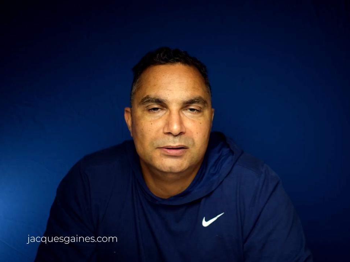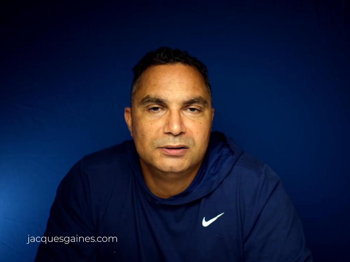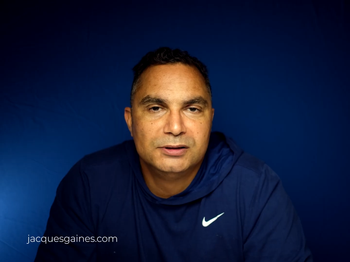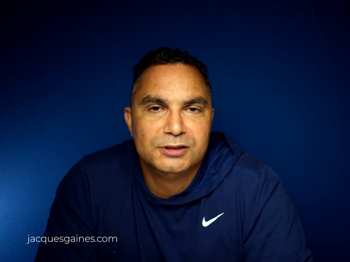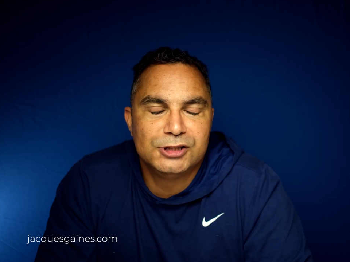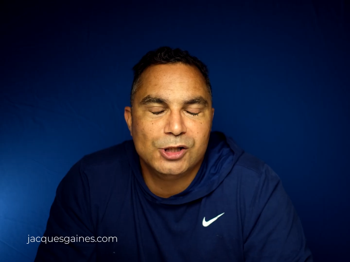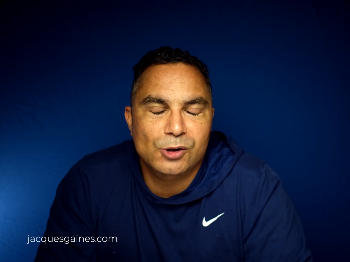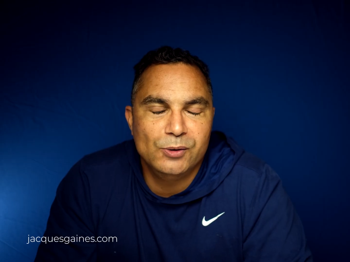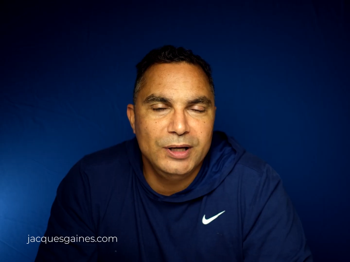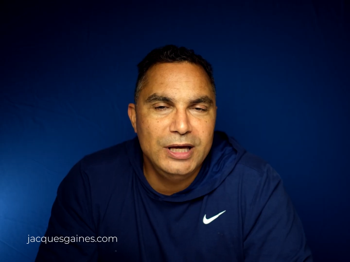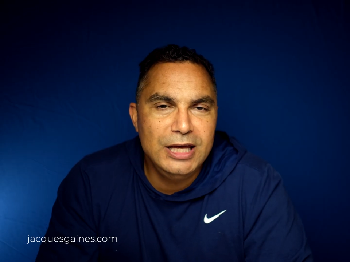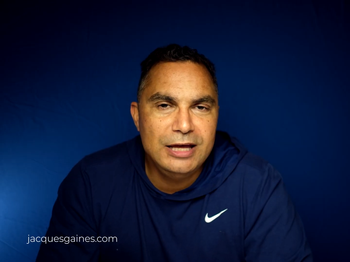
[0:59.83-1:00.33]

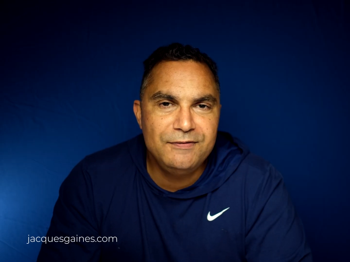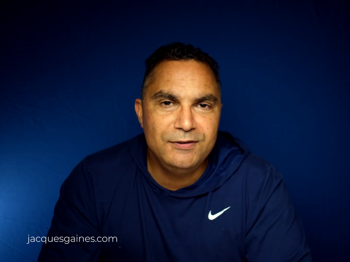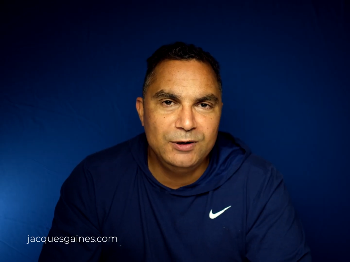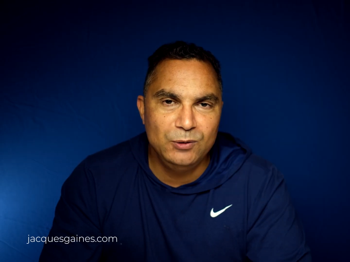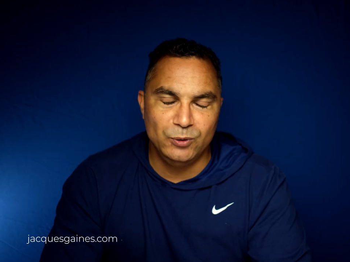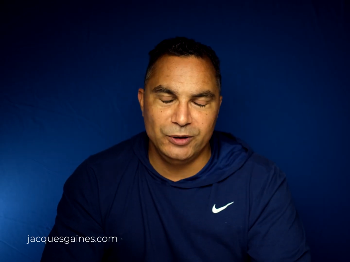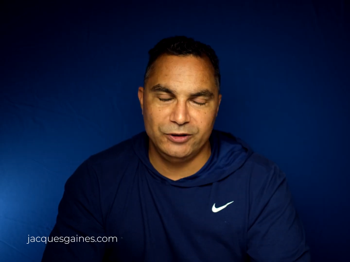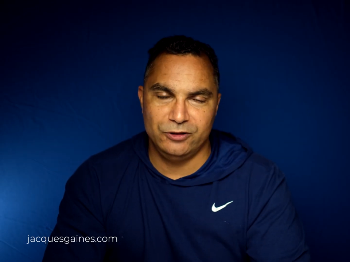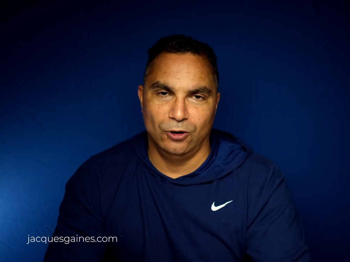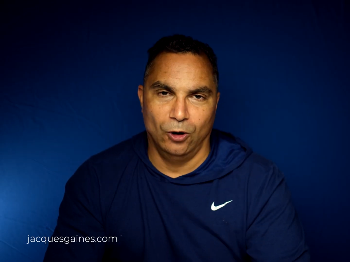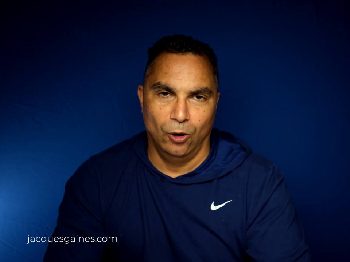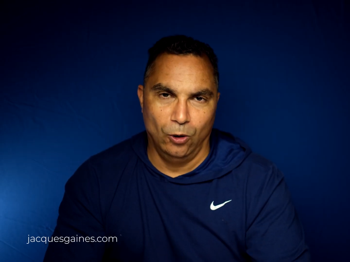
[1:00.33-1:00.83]
So even
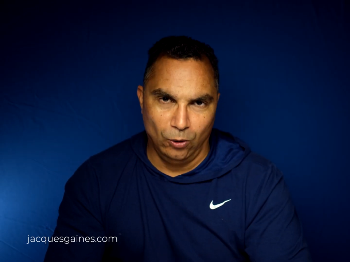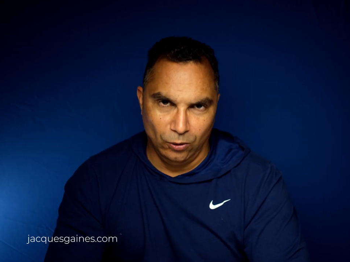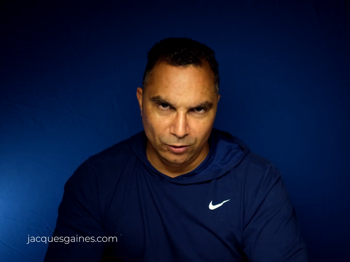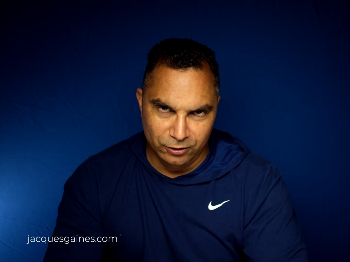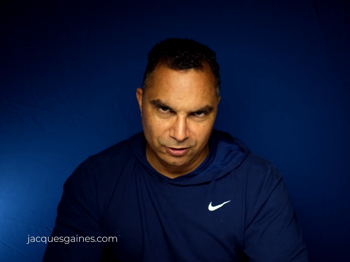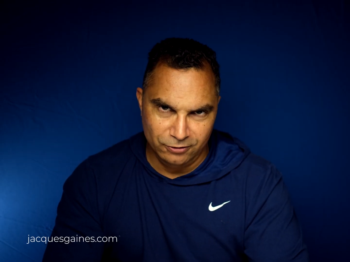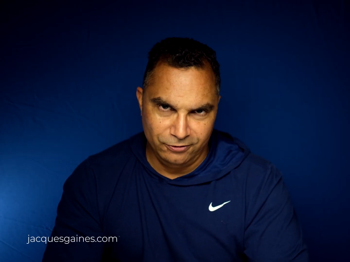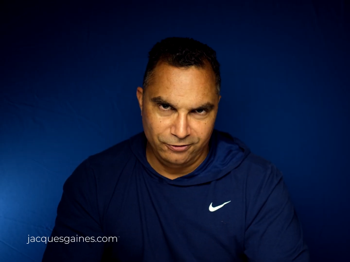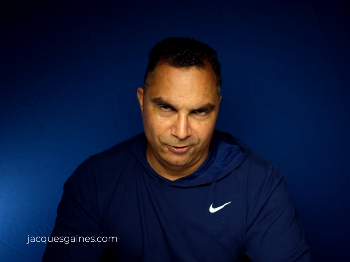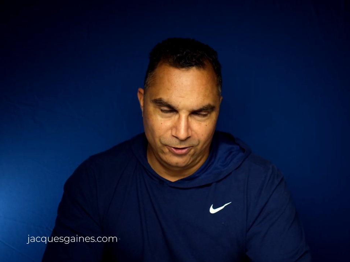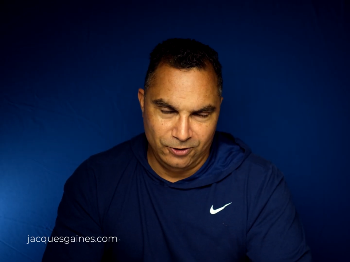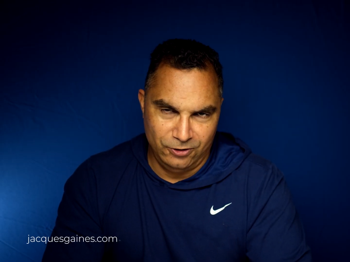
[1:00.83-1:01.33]
with
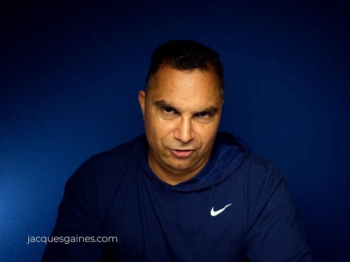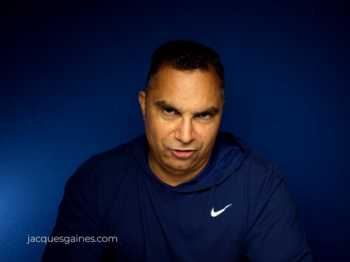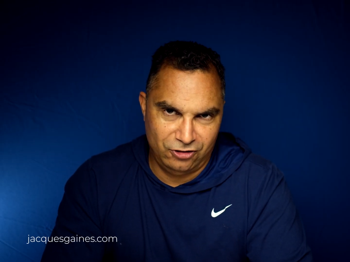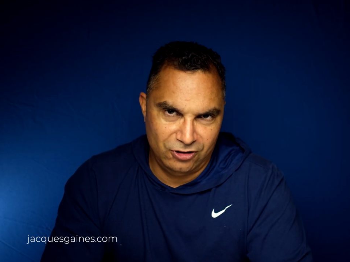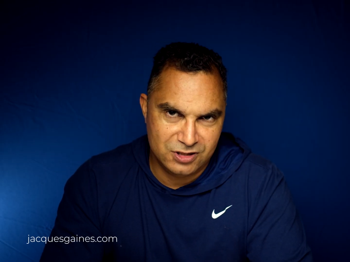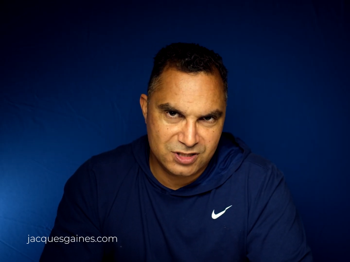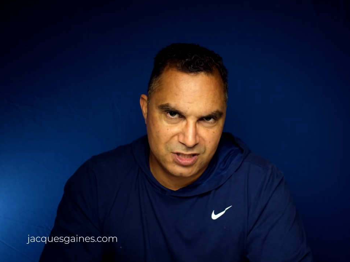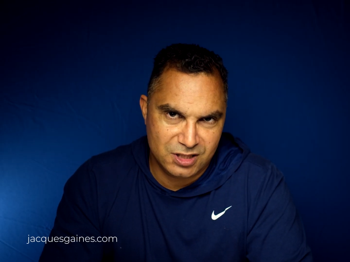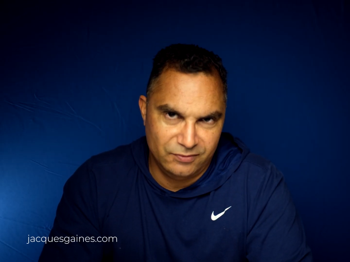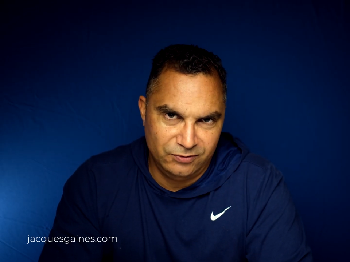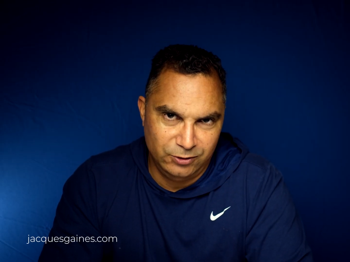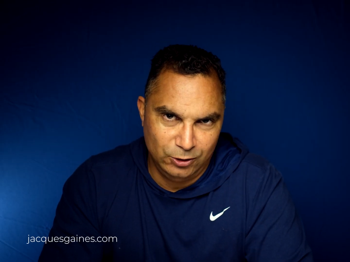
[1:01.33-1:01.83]
older
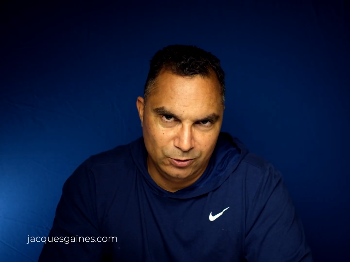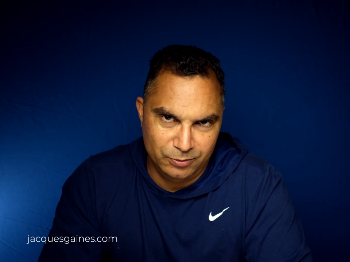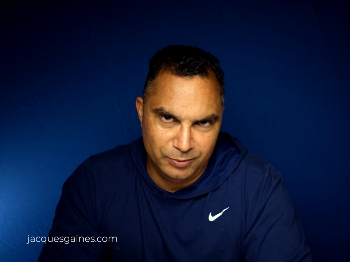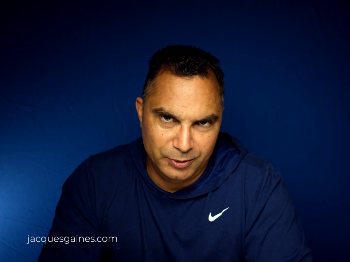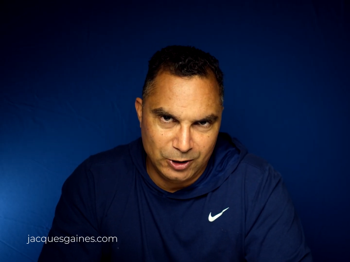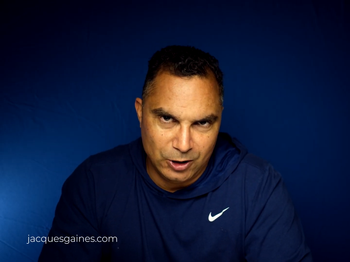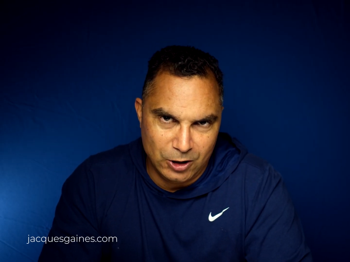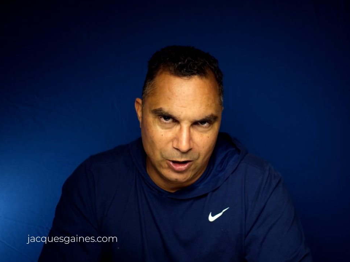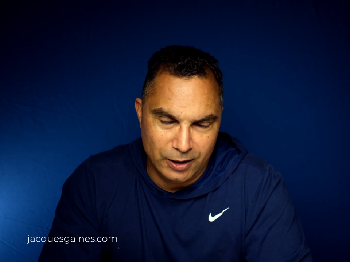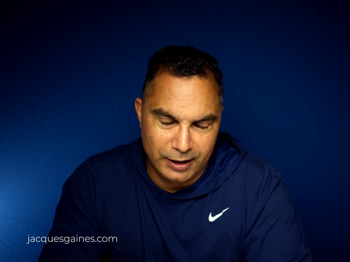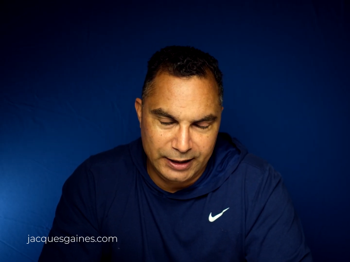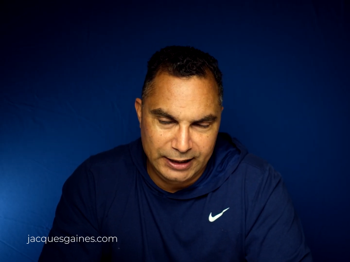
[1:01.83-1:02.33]
versions of
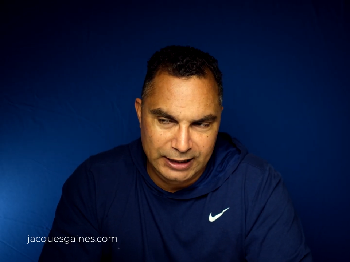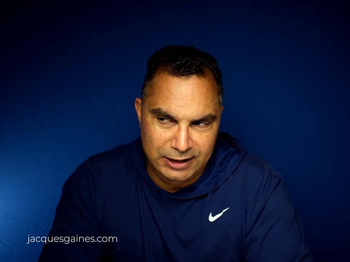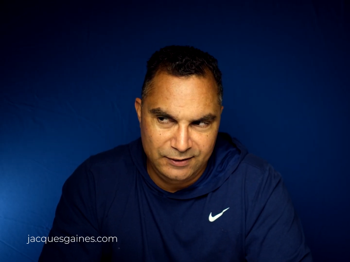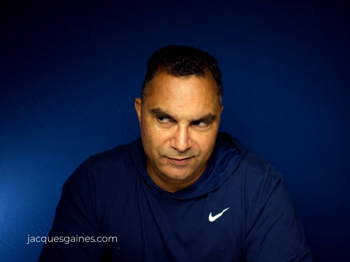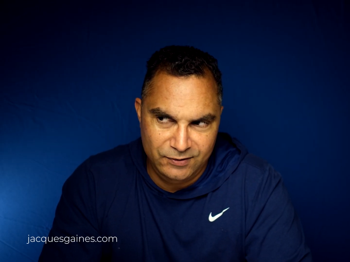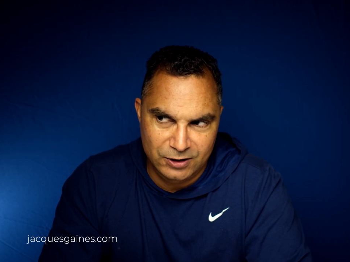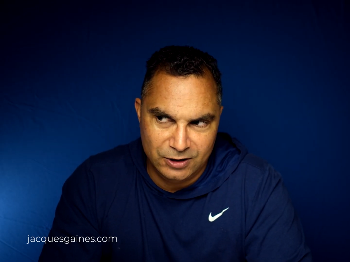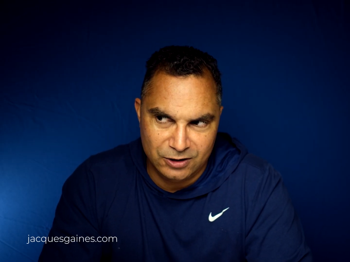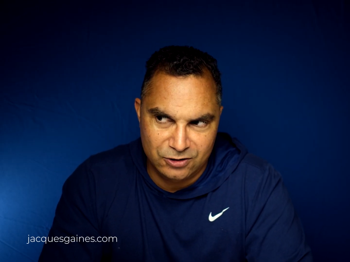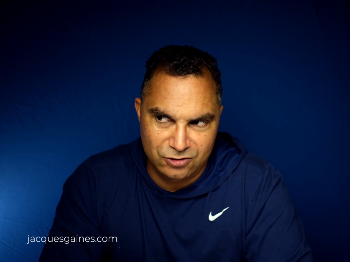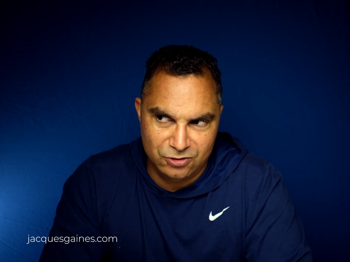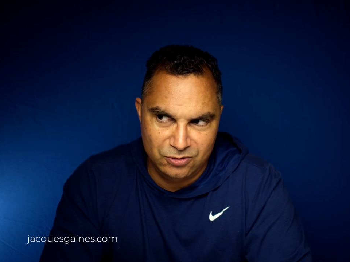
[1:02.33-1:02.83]
Luminar,
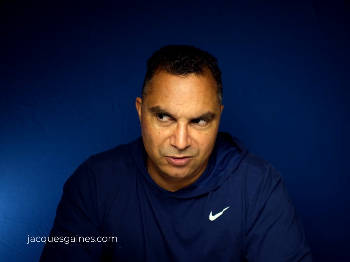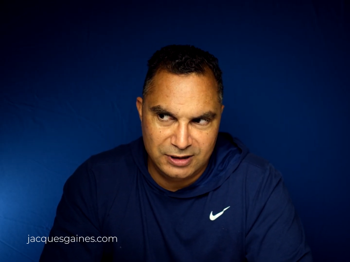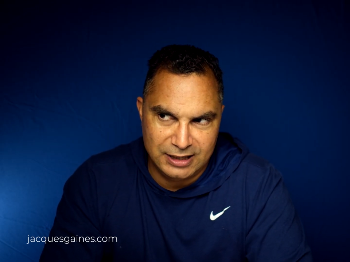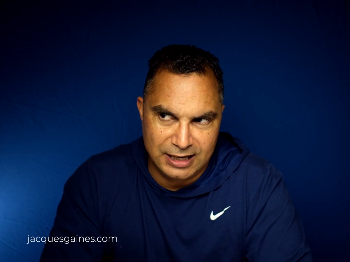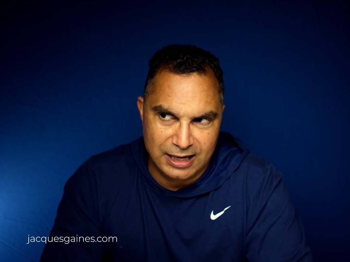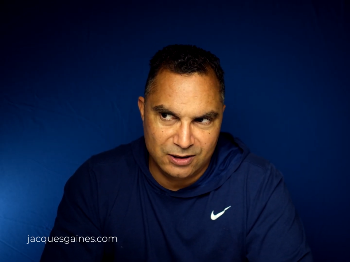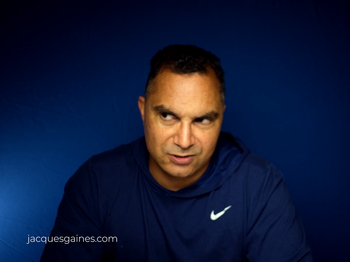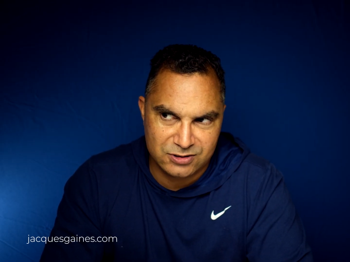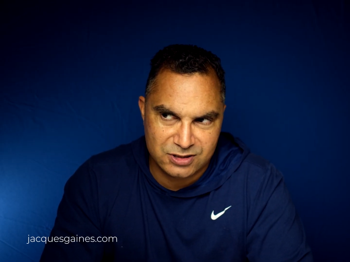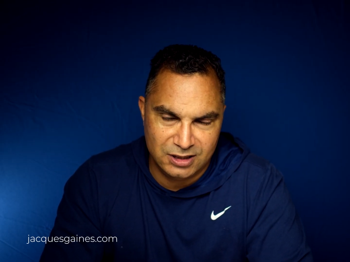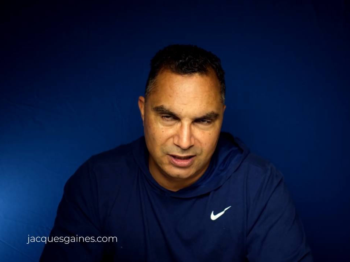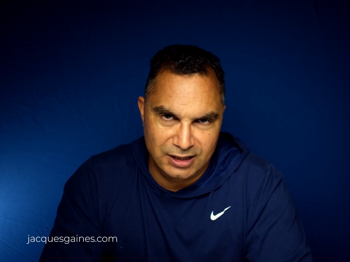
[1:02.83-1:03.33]
even the
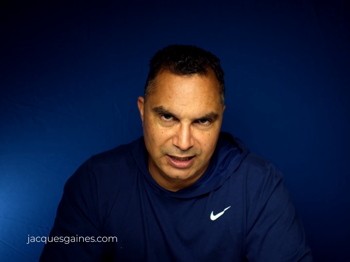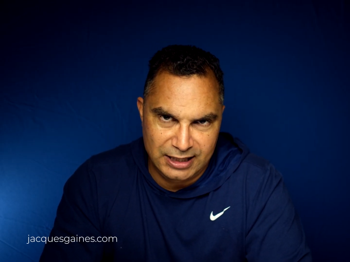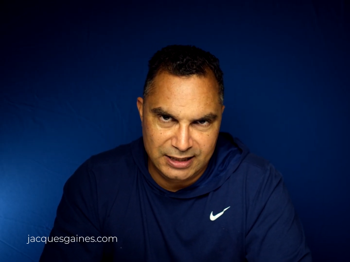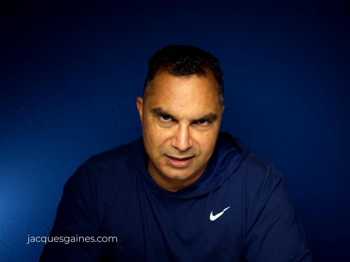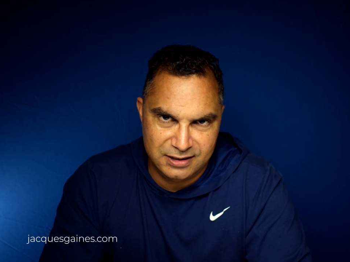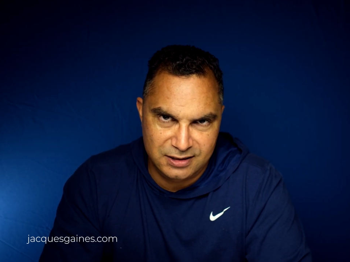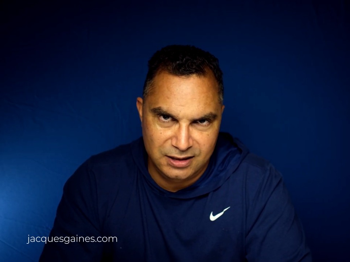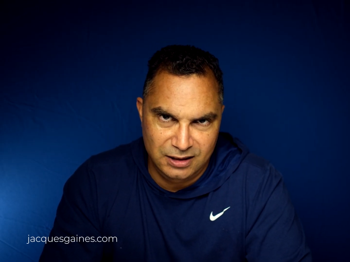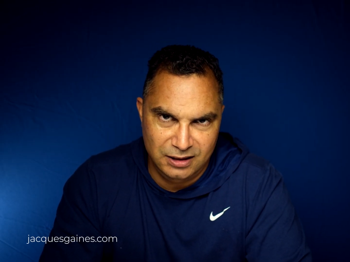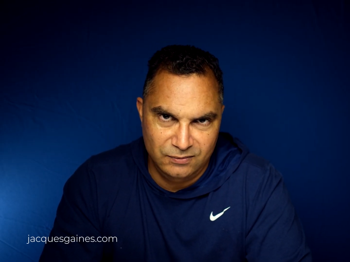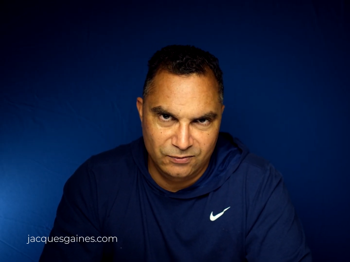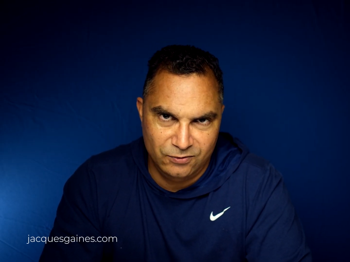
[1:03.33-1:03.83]

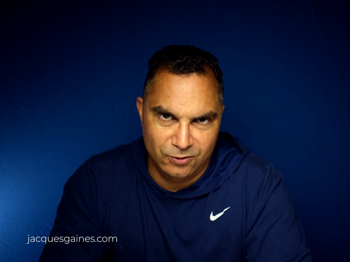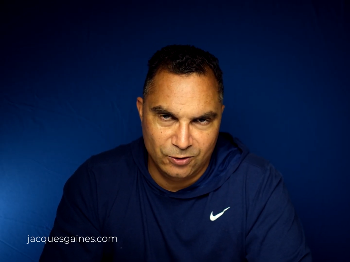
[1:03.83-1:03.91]
2018